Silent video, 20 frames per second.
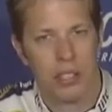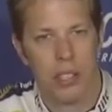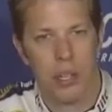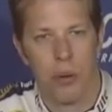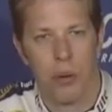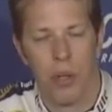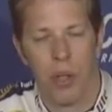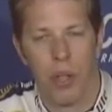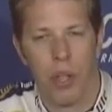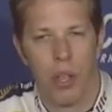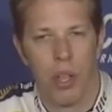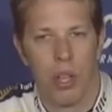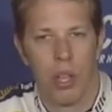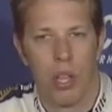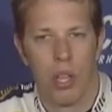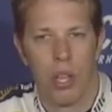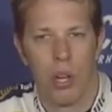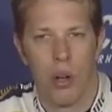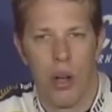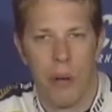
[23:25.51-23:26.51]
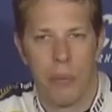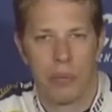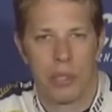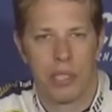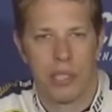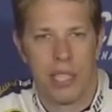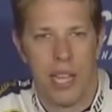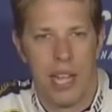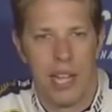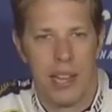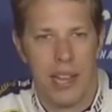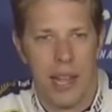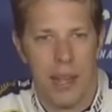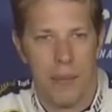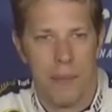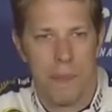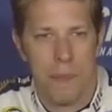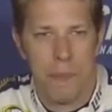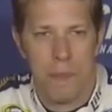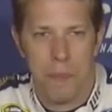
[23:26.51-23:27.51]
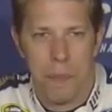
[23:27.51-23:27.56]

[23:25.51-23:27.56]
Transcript: So, you know, I would say that